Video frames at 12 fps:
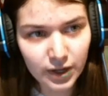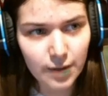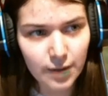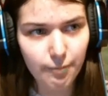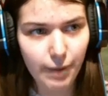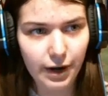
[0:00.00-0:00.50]

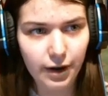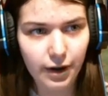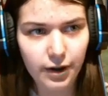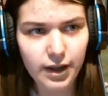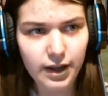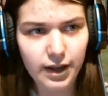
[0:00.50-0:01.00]

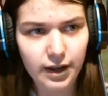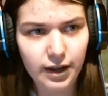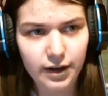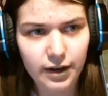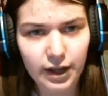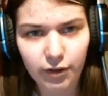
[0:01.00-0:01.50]
mana
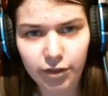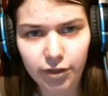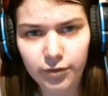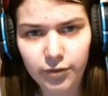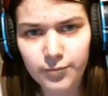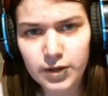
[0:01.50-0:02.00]
and
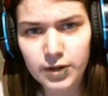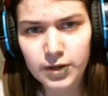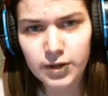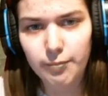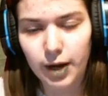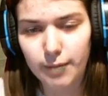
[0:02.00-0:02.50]
health,
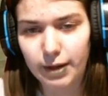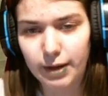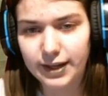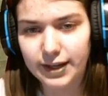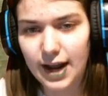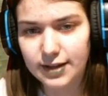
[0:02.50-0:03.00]
but my
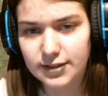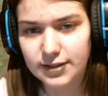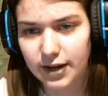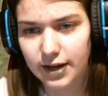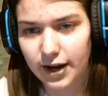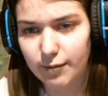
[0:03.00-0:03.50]
cast
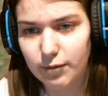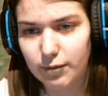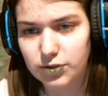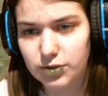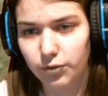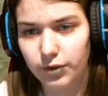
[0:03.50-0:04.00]
time
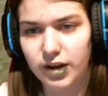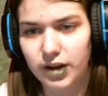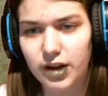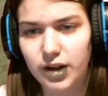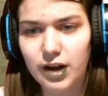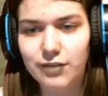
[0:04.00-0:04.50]
is only
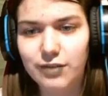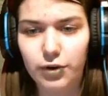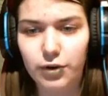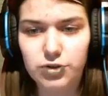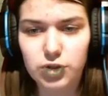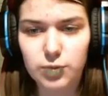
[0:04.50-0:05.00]

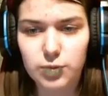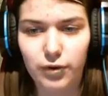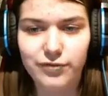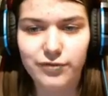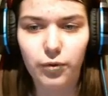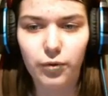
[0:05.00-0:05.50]

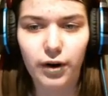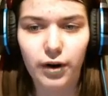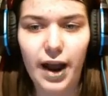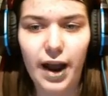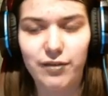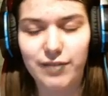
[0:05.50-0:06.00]
42.4
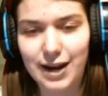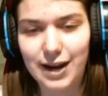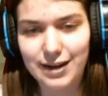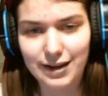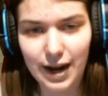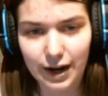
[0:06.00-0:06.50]
out of
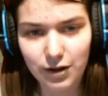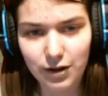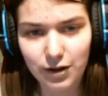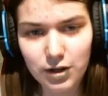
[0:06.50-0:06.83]
99.